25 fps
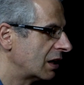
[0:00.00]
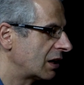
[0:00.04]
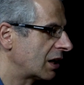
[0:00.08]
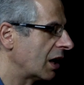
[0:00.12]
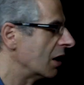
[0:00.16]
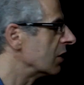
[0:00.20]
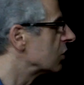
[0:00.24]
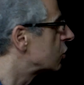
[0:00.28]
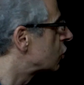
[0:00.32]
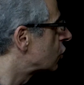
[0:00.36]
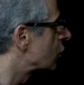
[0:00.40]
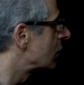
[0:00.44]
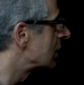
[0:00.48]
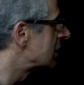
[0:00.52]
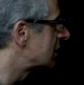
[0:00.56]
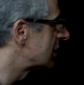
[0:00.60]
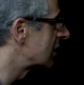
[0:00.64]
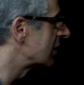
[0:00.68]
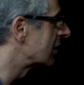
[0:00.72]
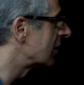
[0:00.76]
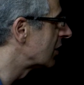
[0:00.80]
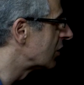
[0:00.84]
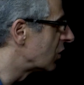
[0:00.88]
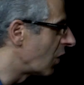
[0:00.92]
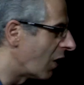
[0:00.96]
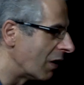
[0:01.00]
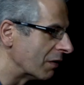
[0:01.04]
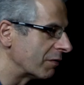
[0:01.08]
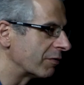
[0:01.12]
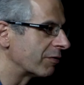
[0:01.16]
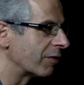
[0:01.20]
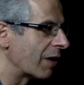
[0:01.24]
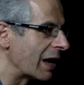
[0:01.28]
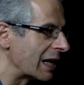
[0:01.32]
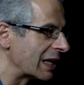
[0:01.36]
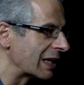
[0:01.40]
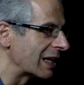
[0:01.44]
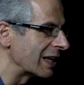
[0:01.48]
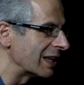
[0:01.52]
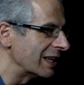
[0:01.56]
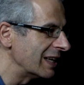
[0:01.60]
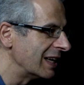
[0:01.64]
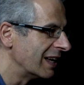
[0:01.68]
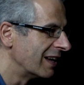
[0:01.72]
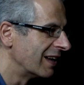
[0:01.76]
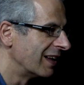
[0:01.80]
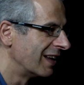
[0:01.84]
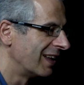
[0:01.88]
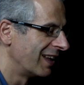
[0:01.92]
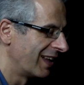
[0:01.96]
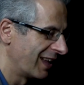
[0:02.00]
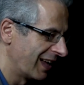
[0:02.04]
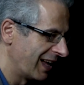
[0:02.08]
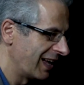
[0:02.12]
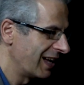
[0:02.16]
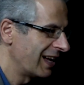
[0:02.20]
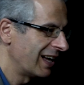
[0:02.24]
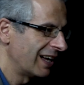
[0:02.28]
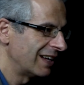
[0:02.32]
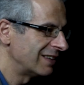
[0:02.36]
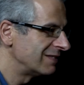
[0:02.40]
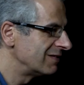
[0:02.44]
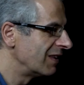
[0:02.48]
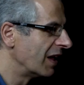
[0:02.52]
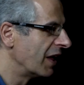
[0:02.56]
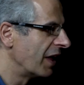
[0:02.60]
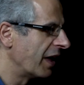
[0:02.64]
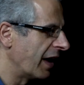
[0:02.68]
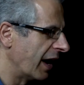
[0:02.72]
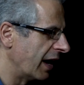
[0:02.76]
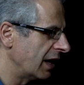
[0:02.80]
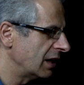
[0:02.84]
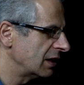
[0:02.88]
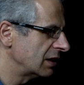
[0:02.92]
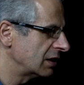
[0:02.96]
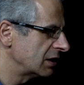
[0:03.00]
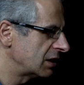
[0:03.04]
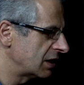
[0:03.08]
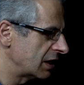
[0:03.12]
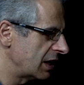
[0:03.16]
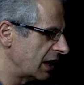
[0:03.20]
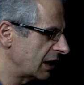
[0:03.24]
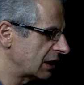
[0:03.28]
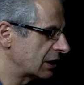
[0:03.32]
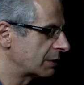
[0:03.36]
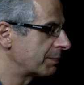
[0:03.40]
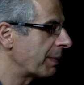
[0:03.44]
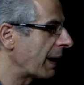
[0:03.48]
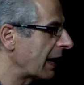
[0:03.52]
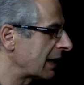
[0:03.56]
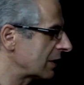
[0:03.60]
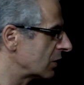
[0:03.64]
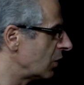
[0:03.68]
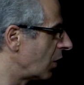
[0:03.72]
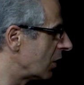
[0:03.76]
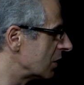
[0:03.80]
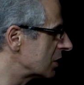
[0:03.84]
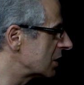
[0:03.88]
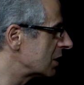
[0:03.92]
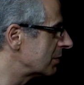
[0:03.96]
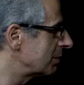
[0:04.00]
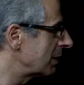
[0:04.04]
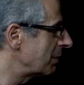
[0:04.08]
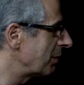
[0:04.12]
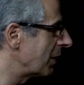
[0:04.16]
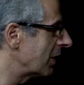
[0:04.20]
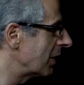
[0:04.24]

countries that are not friendly, and expect not to be